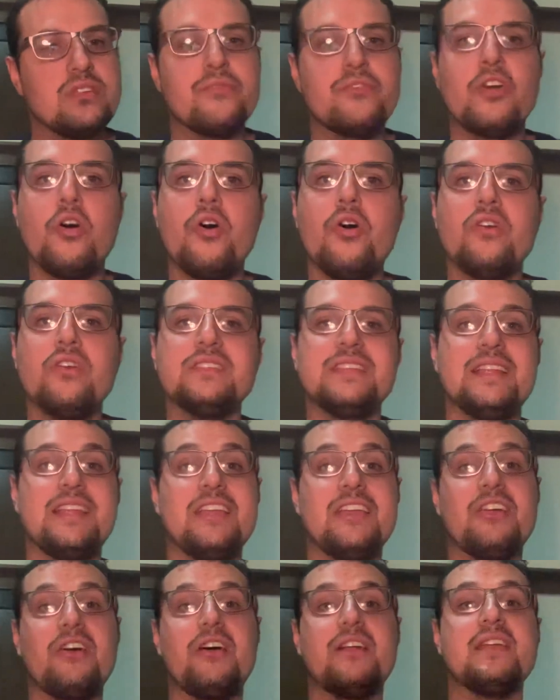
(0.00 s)
of course. And you
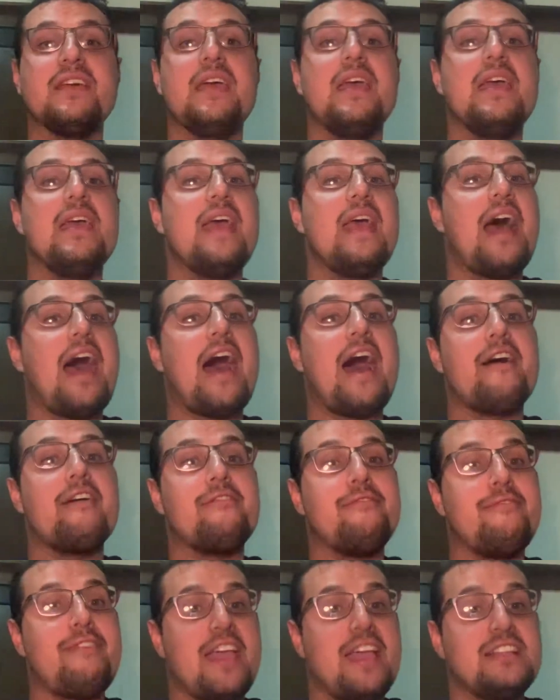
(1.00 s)
got
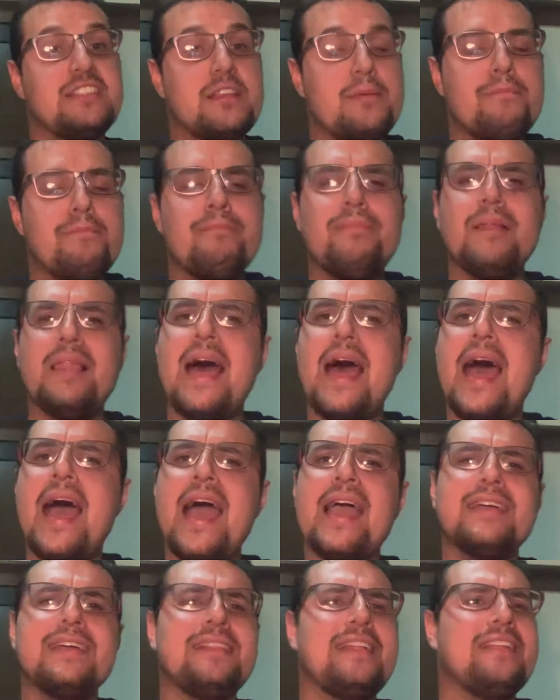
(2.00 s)
Fade to
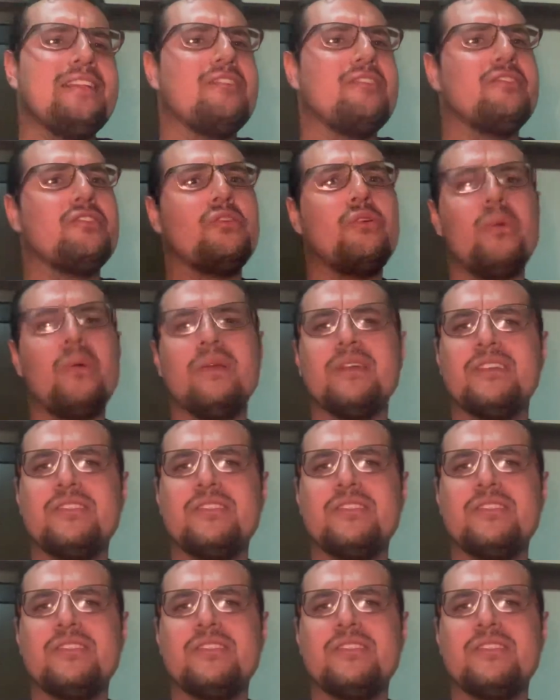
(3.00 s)
Black. Then you got The Call of